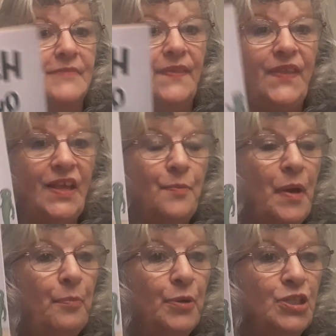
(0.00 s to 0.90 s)
Think
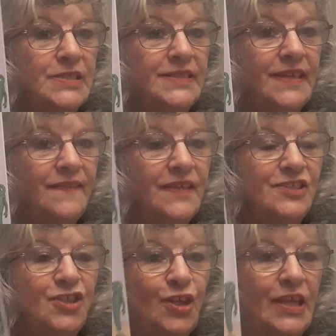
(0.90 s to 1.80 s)
about purchasing
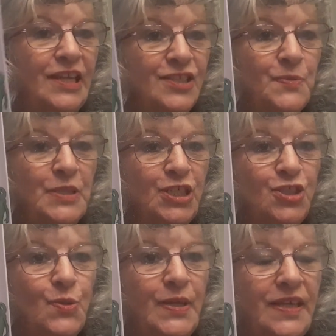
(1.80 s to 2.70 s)
this. Your kids will
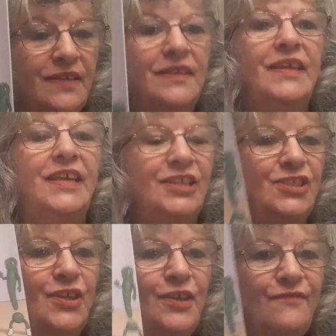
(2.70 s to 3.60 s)
enjoy it. It's
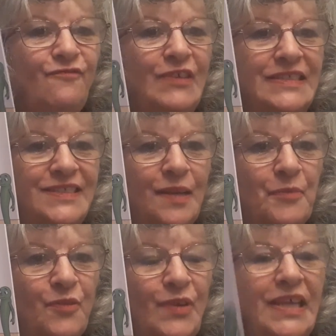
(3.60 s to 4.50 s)
a good, fun
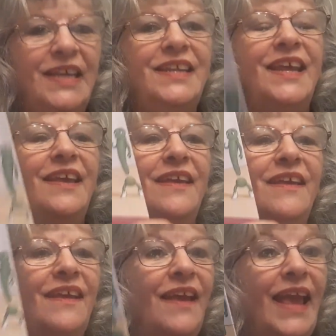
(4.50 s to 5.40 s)
summer read.
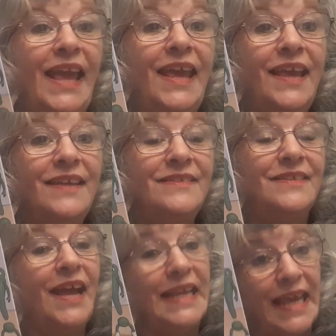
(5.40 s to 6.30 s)
And
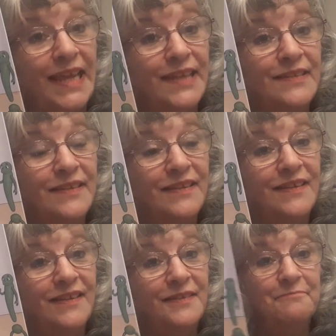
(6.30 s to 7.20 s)
again,
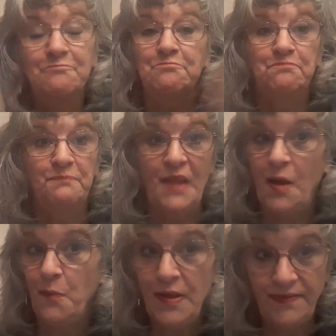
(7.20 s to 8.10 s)

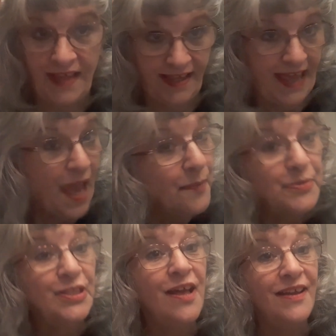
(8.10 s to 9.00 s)
what the
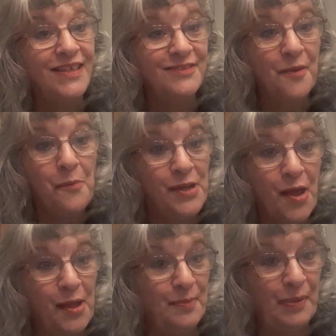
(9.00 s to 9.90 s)
caps lock is going
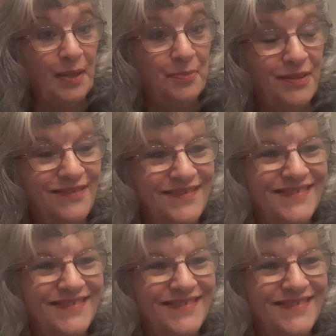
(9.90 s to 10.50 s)
on, people?